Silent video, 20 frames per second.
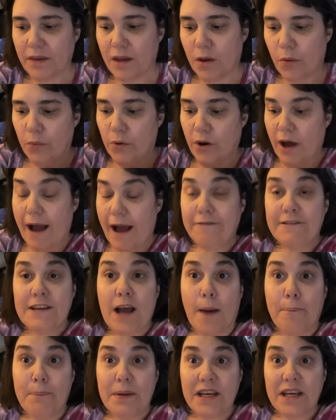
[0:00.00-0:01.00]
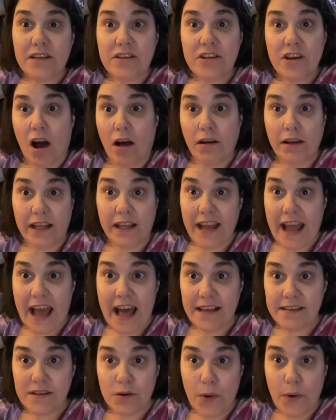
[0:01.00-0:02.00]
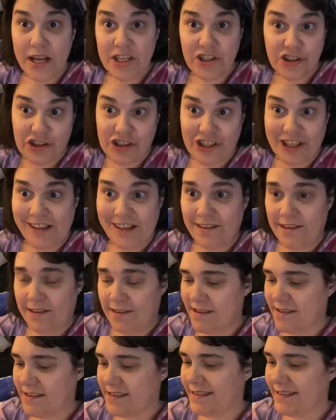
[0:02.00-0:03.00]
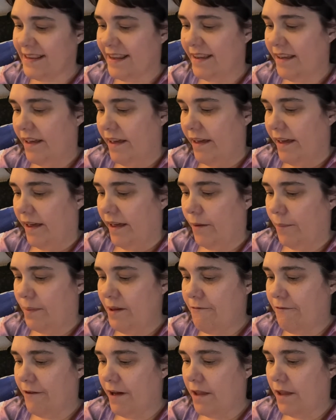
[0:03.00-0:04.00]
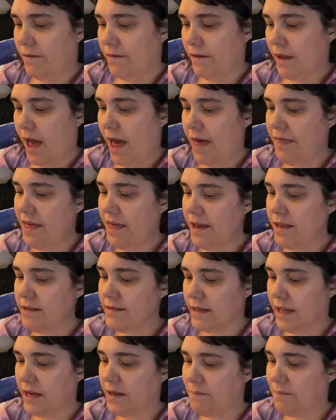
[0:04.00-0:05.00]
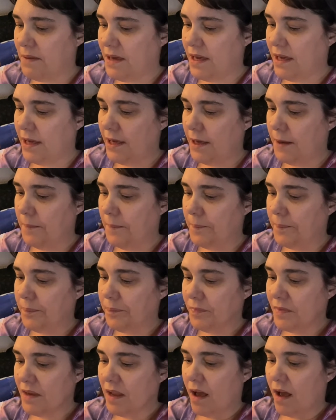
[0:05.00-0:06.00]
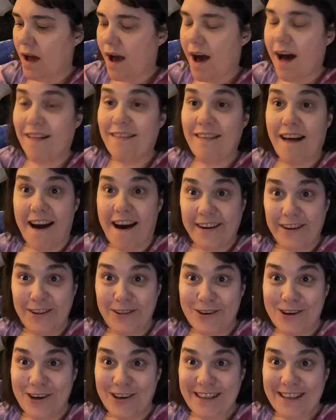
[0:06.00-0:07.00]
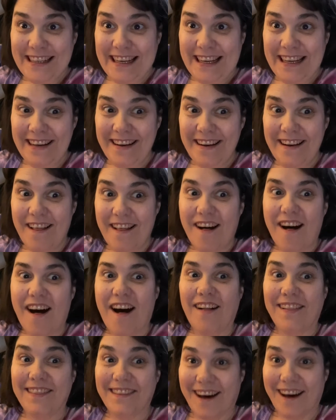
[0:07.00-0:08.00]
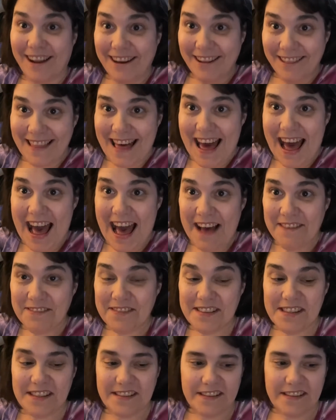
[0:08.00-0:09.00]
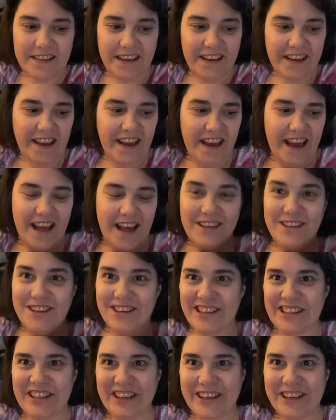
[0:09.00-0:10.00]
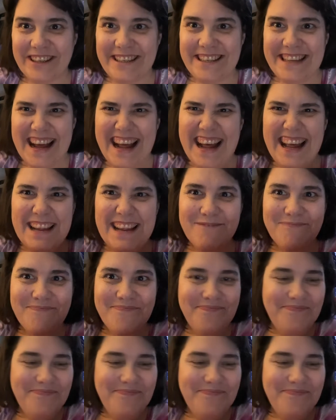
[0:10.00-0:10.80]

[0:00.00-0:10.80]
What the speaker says: we'll have topics. Y'all can ask questions. It'll be fun. I think it's going to be a lot of learning, a lot of laughs, and just a good time.